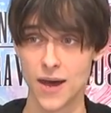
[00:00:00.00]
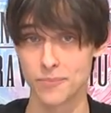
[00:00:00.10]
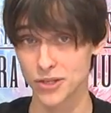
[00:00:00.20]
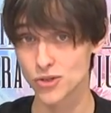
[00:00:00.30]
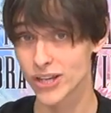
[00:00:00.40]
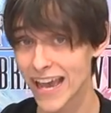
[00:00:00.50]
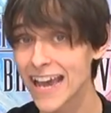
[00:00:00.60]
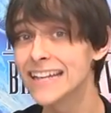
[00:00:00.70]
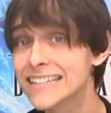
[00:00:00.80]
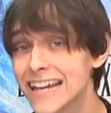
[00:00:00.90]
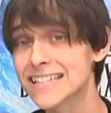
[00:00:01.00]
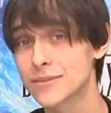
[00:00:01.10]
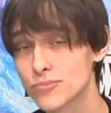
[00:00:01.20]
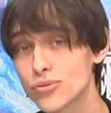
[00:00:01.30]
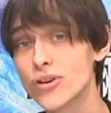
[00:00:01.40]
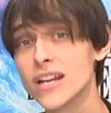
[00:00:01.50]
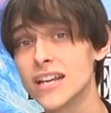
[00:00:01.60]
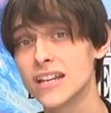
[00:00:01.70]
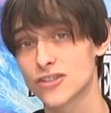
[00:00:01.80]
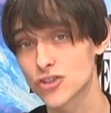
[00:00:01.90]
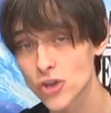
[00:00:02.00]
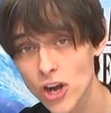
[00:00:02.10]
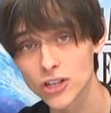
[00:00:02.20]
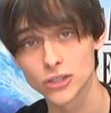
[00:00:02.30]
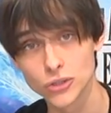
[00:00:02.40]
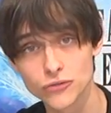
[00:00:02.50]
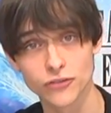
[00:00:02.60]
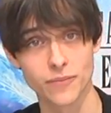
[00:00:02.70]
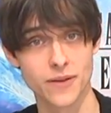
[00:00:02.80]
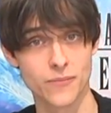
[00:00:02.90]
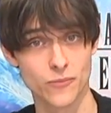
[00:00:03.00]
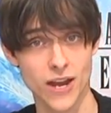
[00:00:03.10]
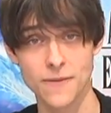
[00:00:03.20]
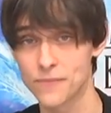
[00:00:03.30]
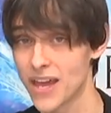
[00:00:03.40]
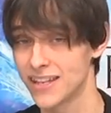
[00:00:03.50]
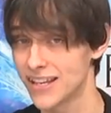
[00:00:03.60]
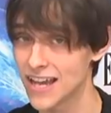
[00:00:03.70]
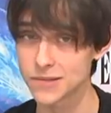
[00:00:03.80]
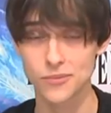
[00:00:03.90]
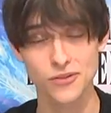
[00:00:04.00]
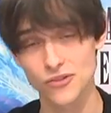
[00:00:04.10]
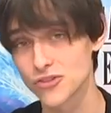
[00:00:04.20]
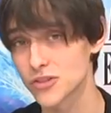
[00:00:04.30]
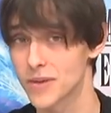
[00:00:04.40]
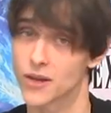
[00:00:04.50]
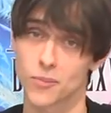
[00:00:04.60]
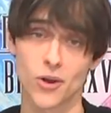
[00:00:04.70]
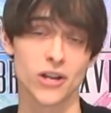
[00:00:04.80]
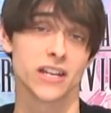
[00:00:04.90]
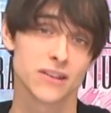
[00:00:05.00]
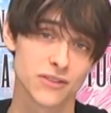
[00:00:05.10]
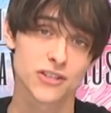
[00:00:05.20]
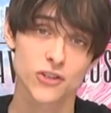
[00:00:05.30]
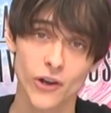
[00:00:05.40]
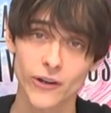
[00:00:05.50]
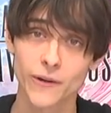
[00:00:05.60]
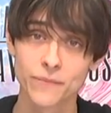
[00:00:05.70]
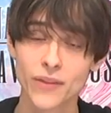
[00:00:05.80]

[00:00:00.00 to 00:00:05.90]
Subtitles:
But you can get some pretty strong loot from them, right? And the espers, they'll just make your party even stronger.